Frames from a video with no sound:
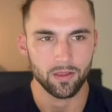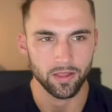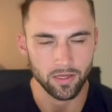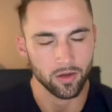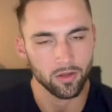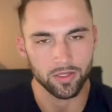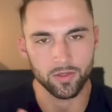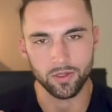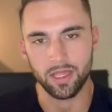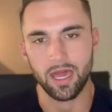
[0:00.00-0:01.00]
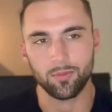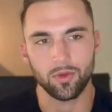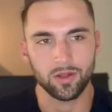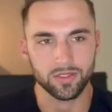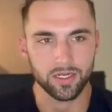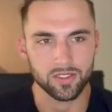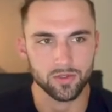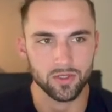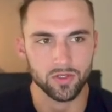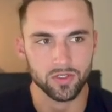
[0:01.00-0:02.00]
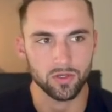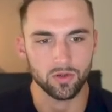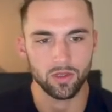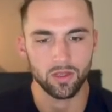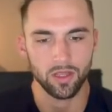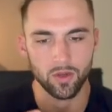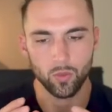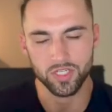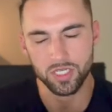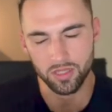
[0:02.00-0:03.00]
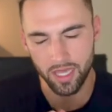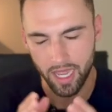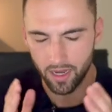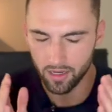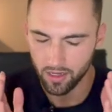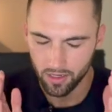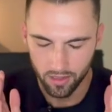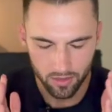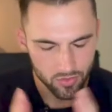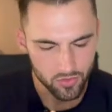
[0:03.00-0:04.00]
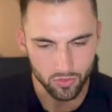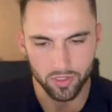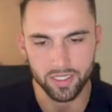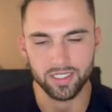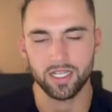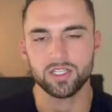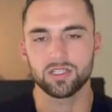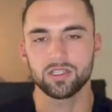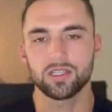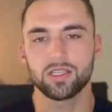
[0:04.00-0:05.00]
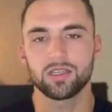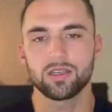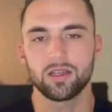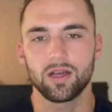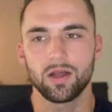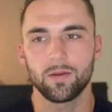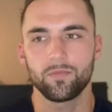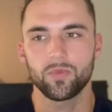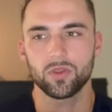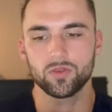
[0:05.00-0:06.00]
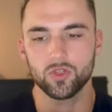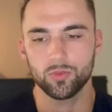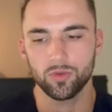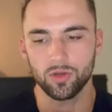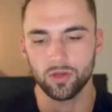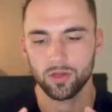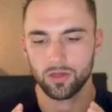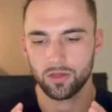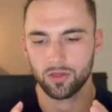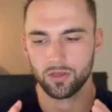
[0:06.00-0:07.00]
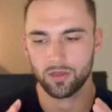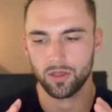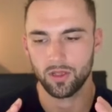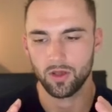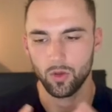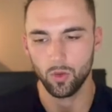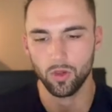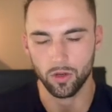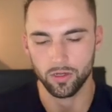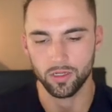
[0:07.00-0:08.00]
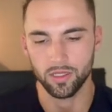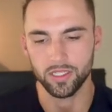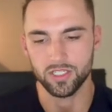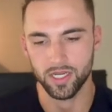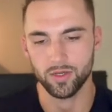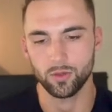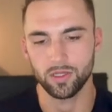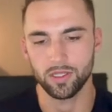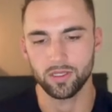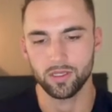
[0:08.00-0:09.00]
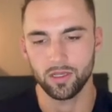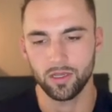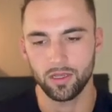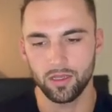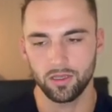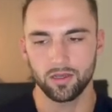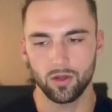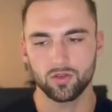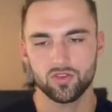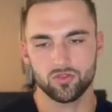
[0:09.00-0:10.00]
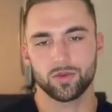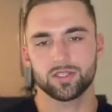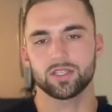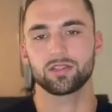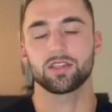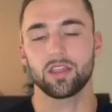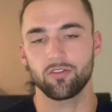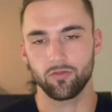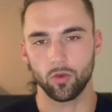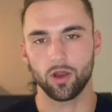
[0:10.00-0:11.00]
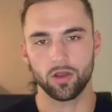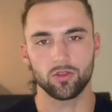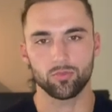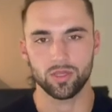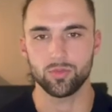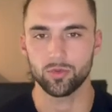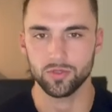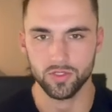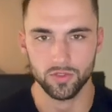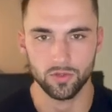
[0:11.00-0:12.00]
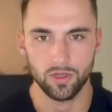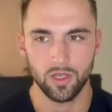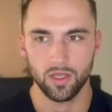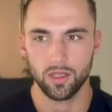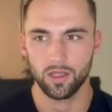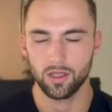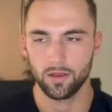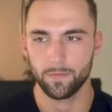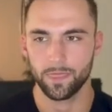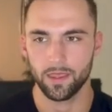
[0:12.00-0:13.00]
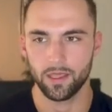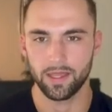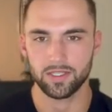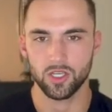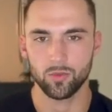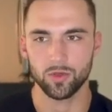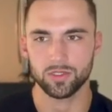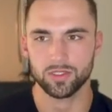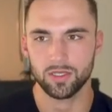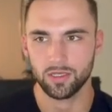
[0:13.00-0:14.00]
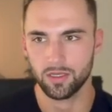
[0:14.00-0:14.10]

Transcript: like not only doing that, but what I was getting to is also like wishing that truly intentionally and super wholeheartedly and genuinely and altruistically, like for other people too. And that's almost,